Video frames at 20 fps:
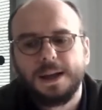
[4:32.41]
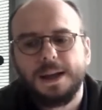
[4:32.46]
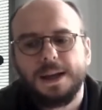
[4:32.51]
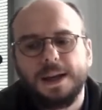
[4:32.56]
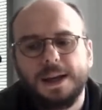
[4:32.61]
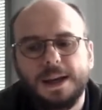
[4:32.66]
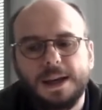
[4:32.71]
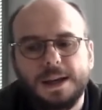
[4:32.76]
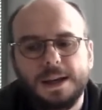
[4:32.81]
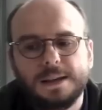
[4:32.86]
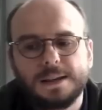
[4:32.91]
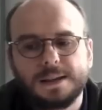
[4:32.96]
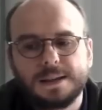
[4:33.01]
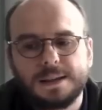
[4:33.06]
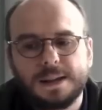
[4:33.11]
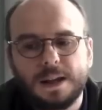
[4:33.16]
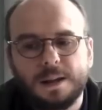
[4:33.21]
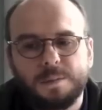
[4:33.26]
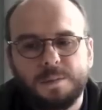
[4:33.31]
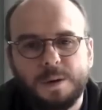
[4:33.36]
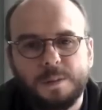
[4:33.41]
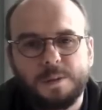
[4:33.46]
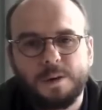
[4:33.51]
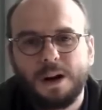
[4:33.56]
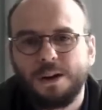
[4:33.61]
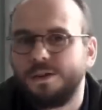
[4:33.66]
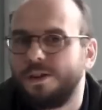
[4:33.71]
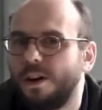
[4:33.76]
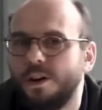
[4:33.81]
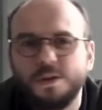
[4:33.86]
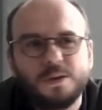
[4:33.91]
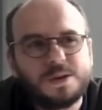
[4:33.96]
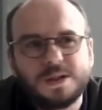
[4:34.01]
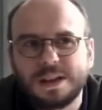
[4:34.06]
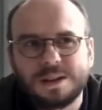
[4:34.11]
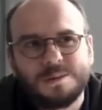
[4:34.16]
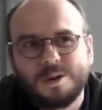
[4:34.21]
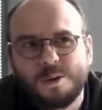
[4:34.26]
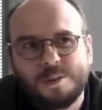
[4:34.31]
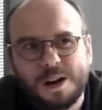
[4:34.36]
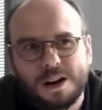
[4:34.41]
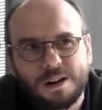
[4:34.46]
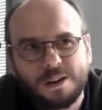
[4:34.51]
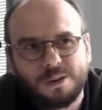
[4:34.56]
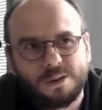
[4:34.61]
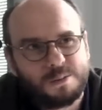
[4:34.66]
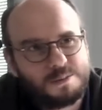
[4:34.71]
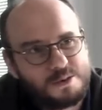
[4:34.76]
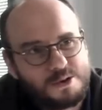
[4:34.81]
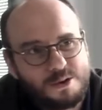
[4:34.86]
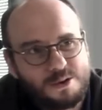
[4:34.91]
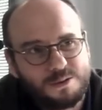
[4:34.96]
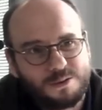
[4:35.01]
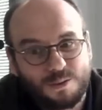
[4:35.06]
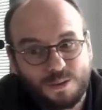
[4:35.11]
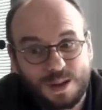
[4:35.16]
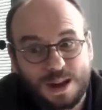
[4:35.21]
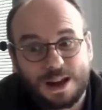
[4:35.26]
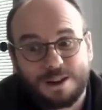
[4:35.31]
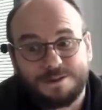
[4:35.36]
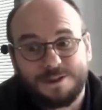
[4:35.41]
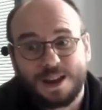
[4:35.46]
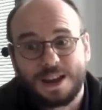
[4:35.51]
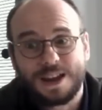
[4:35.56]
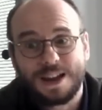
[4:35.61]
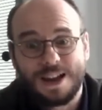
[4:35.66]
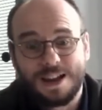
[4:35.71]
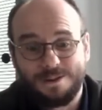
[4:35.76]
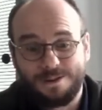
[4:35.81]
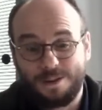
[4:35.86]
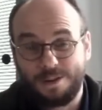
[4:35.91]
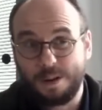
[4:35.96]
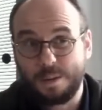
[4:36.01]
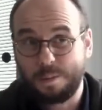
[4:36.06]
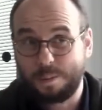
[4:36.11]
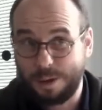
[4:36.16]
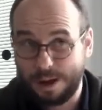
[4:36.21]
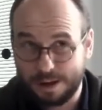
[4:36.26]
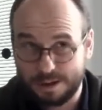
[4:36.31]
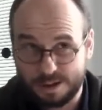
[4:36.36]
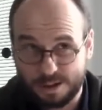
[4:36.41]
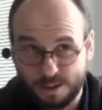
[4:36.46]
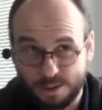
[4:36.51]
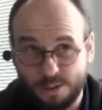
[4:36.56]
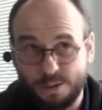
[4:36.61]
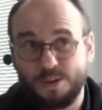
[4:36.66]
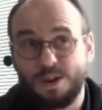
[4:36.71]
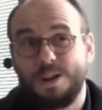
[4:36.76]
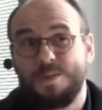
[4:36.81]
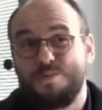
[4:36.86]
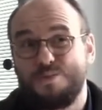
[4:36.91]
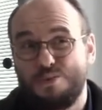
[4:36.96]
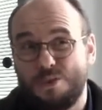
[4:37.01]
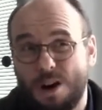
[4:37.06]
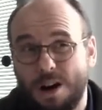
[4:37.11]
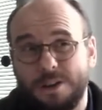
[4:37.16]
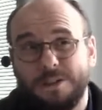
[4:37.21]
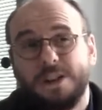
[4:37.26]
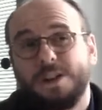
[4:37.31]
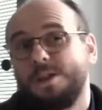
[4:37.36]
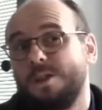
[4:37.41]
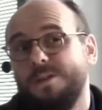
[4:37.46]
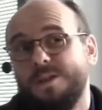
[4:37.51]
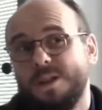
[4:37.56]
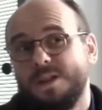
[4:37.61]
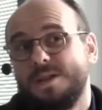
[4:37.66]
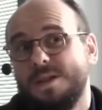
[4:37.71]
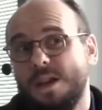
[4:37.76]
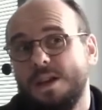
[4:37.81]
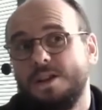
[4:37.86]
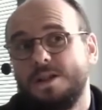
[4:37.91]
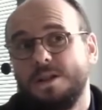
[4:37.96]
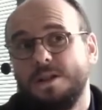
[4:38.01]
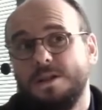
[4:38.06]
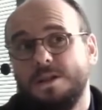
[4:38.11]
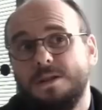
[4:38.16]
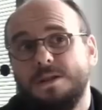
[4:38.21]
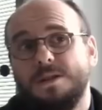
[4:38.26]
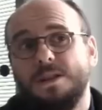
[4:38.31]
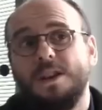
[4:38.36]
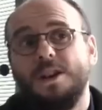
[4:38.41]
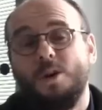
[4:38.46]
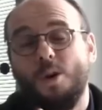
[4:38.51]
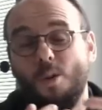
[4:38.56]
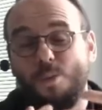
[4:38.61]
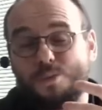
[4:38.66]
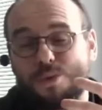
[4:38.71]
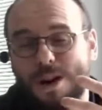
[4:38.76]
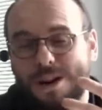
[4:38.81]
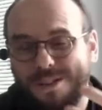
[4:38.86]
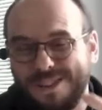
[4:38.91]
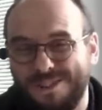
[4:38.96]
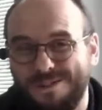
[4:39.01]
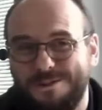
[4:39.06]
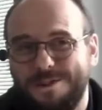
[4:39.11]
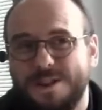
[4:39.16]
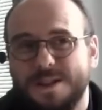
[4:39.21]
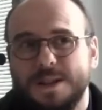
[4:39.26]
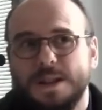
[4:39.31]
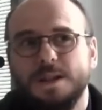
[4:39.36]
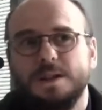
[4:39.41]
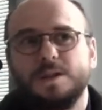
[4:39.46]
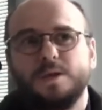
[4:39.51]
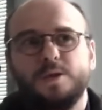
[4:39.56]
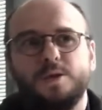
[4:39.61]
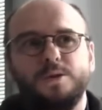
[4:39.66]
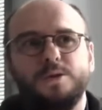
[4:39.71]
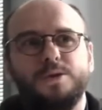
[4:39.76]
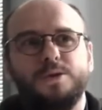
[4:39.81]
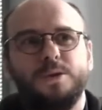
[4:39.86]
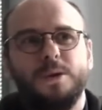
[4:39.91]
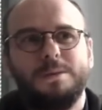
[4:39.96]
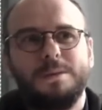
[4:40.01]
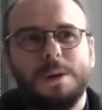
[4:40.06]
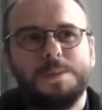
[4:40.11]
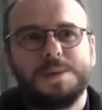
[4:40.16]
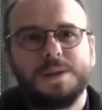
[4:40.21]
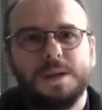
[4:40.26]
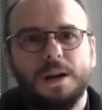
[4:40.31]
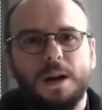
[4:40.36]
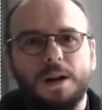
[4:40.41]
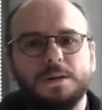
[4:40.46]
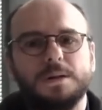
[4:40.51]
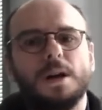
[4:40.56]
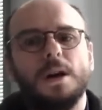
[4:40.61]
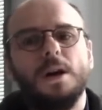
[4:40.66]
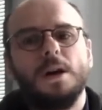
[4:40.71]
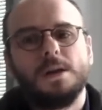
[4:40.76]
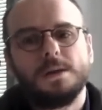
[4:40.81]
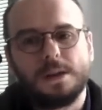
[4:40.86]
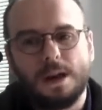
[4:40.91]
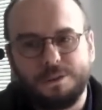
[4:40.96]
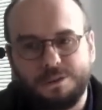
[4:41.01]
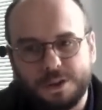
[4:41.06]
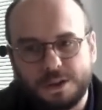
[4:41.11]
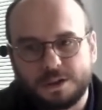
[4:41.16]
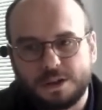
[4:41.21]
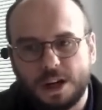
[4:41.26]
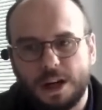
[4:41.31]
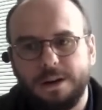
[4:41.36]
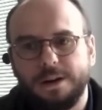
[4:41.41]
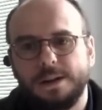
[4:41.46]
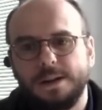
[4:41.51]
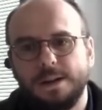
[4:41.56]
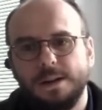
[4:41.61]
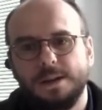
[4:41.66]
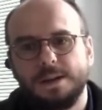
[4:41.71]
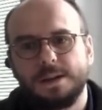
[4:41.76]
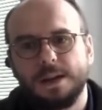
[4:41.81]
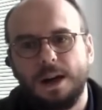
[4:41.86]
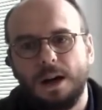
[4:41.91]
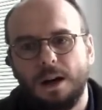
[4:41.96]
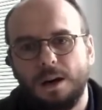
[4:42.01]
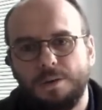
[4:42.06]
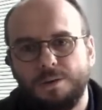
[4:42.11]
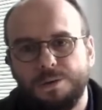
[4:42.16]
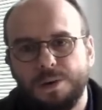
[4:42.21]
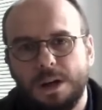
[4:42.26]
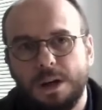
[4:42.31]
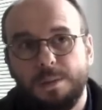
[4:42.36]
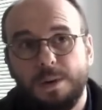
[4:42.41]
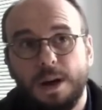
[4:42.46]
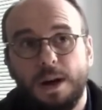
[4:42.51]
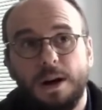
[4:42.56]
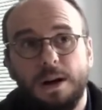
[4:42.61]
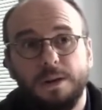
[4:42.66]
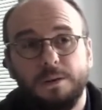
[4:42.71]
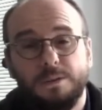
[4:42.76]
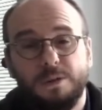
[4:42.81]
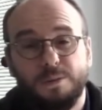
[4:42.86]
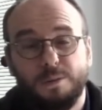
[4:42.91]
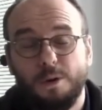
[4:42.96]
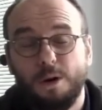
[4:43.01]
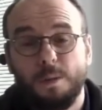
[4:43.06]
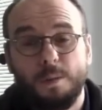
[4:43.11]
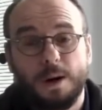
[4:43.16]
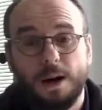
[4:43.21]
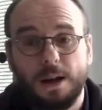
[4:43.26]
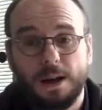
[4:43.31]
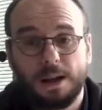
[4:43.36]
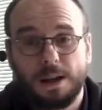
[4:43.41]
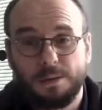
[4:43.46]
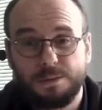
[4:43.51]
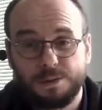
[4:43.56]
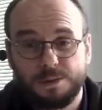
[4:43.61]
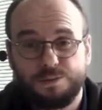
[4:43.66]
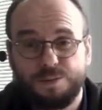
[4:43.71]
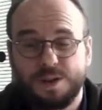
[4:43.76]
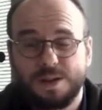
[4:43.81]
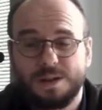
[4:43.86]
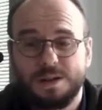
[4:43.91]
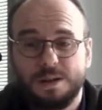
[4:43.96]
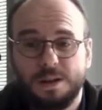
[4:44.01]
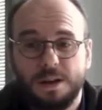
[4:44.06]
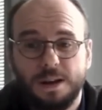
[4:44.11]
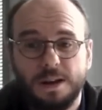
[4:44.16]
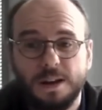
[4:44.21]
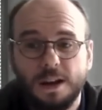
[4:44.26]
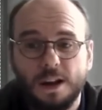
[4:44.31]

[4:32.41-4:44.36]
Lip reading: is that people are not using mobile on the move. They're having very personal and private conversations or private visits to a website. So I think charities are really behind with mobile. And I was recently